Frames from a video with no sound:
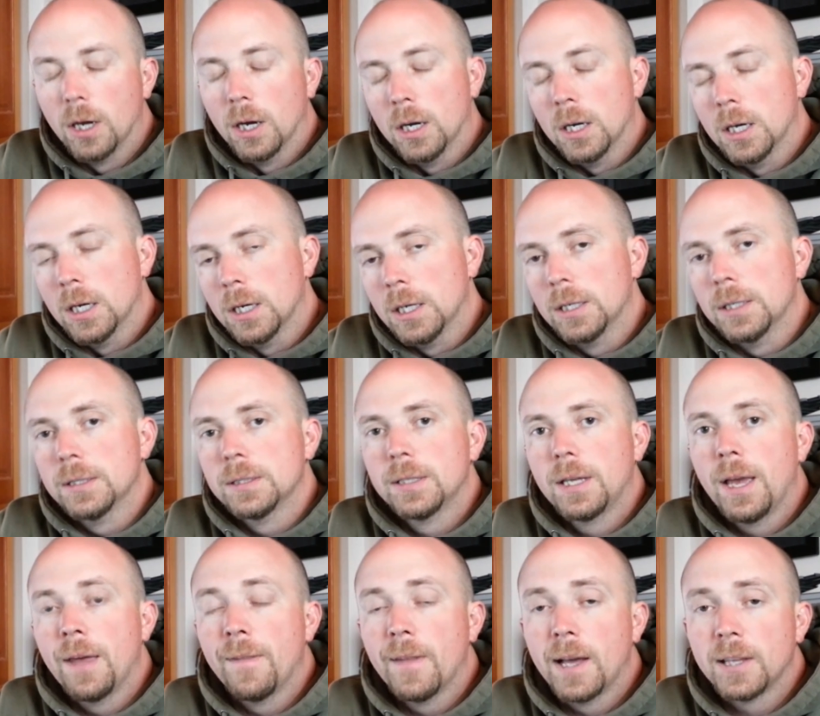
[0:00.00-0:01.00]
Uh,
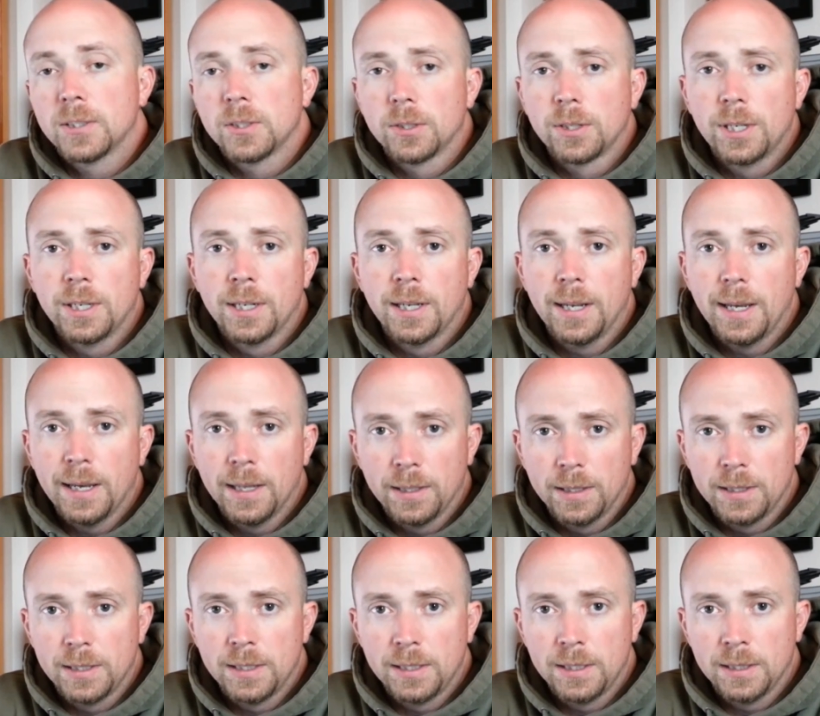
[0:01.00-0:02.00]
and that's looking at
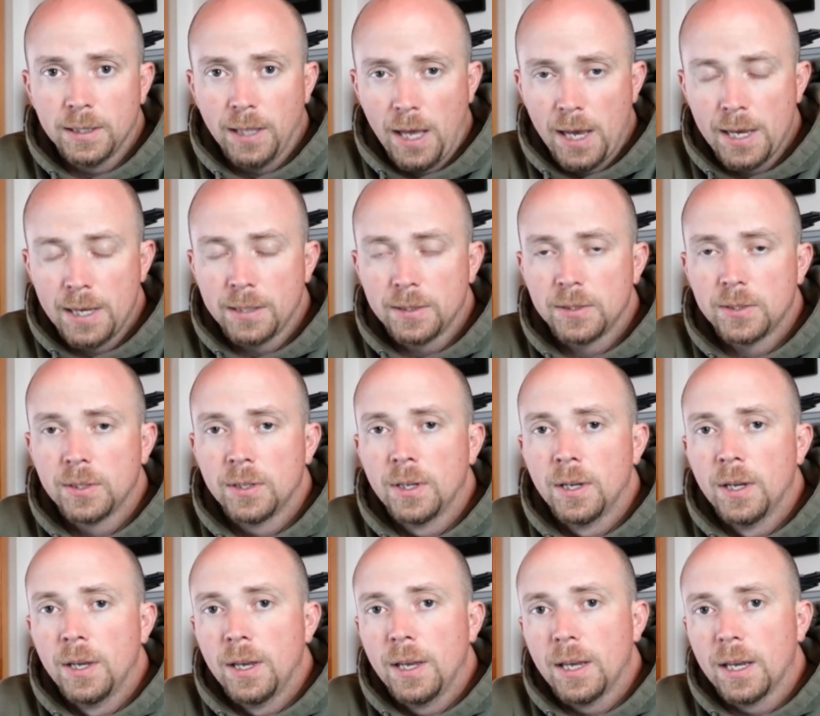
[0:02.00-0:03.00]
LED lights.
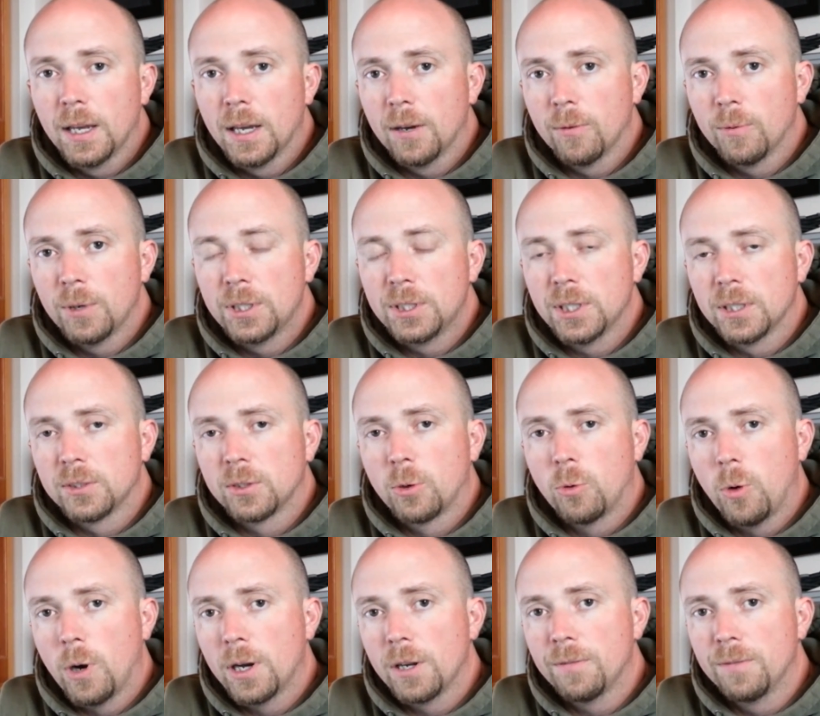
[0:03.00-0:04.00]
And uh, reached out to
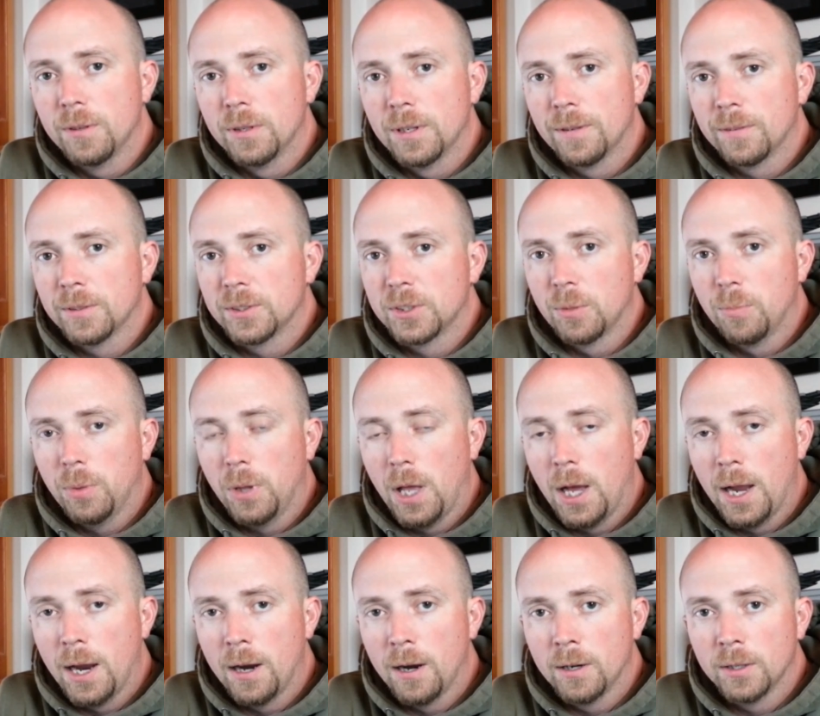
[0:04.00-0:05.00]
quite a few different
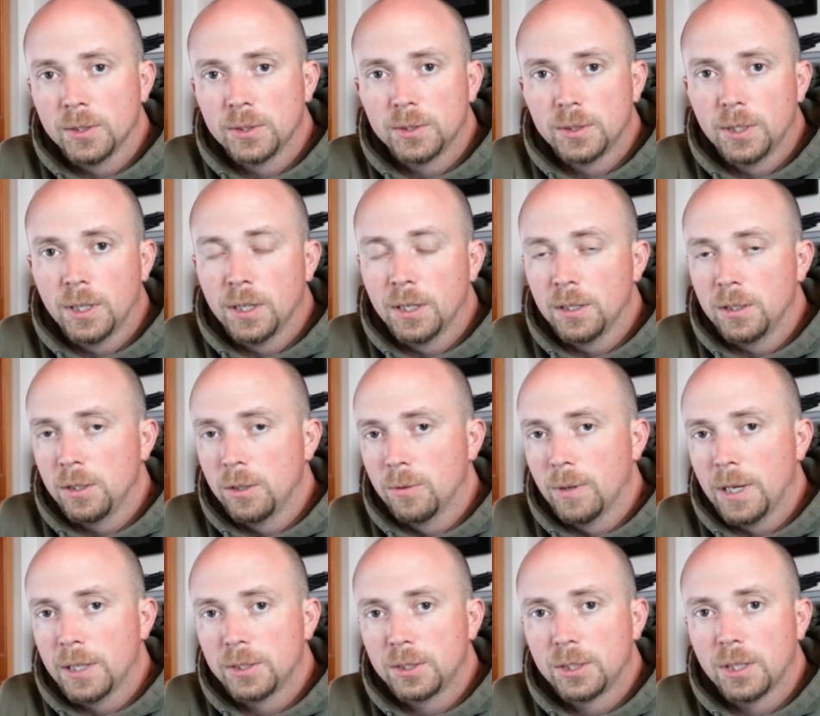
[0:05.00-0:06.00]
suppliers, uh,
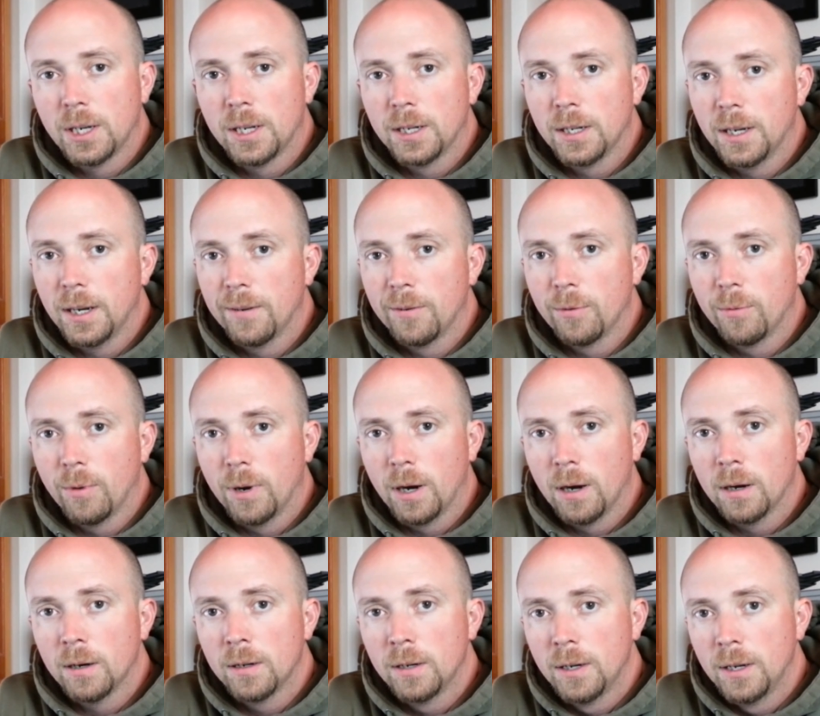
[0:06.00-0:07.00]
U.S., China,
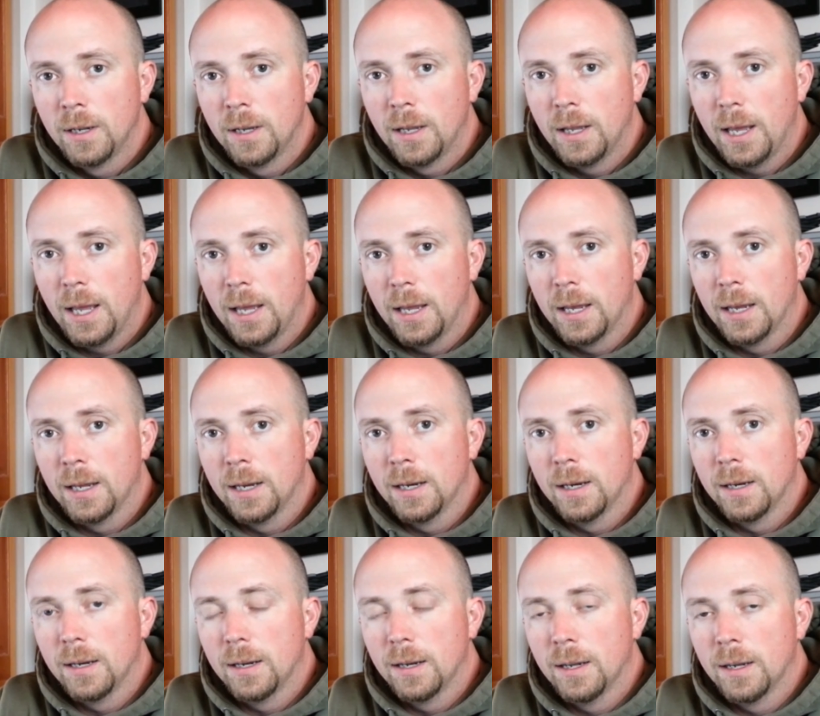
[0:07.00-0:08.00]
everywhere,
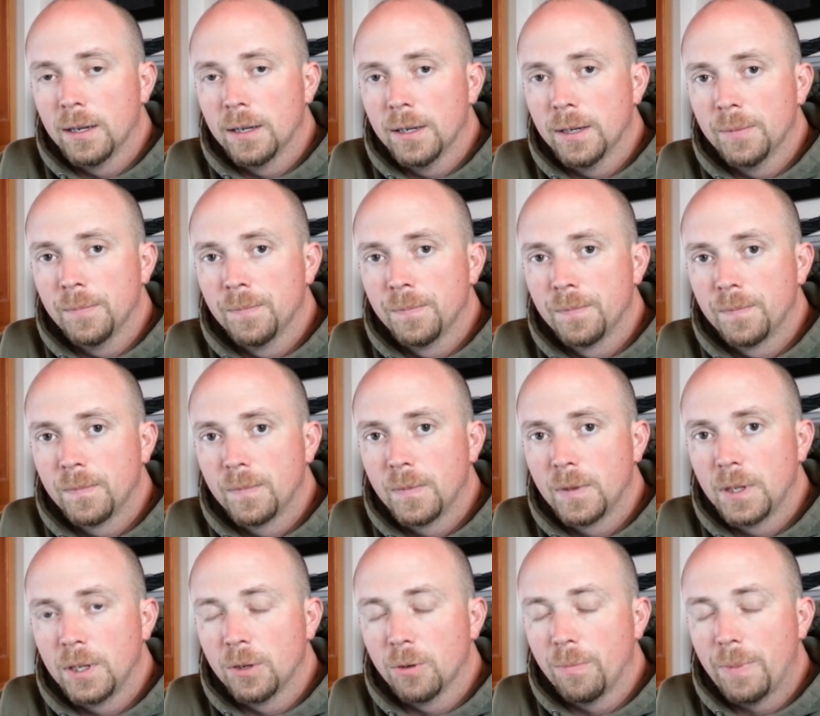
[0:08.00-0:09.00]
and um,
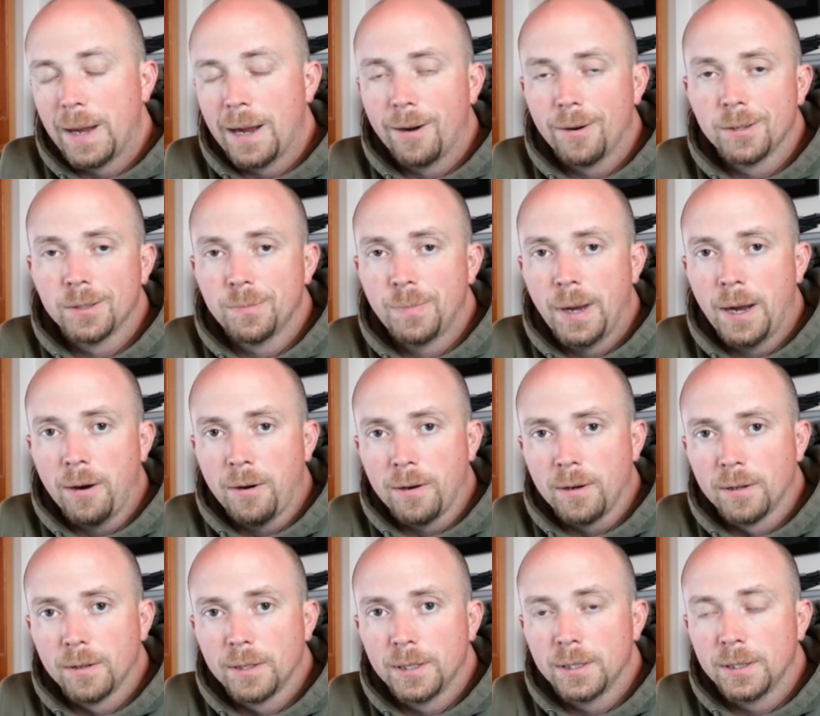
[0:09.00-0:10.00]
you know, power is
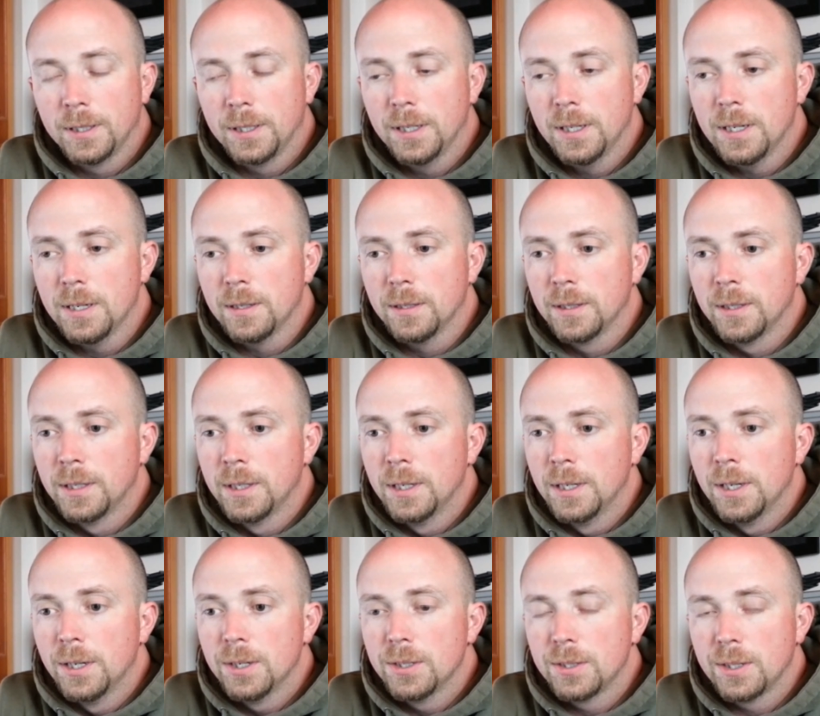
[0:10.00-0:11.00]
power in the end.
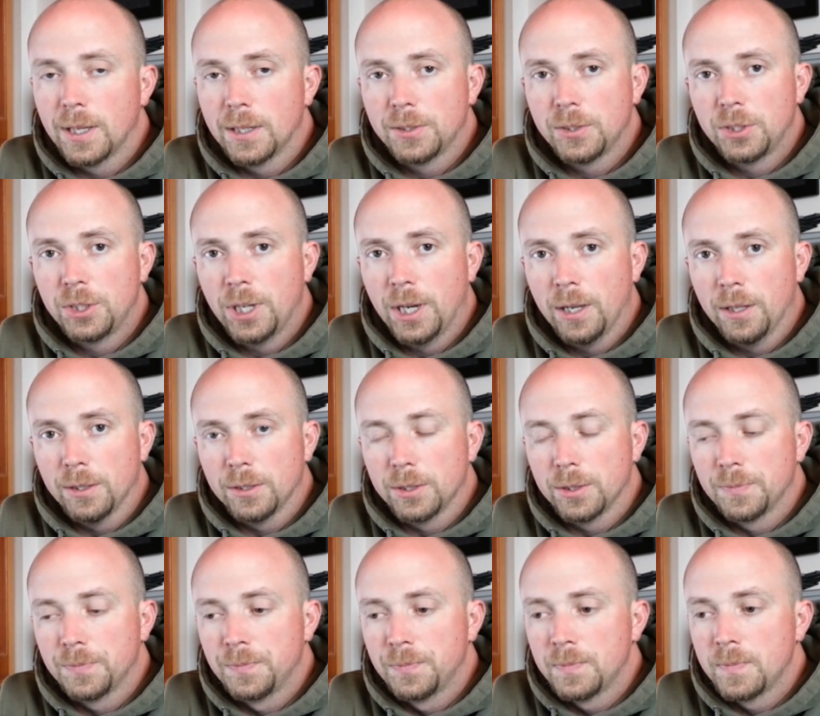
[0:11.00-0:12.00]
So that's a challenge.